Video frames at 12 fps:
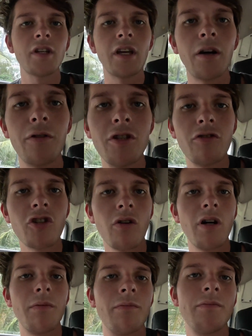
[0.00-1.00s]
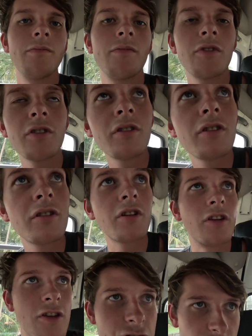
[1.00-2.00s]
Yeah, when you show up
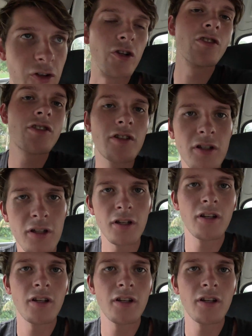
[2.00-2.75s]
to this first,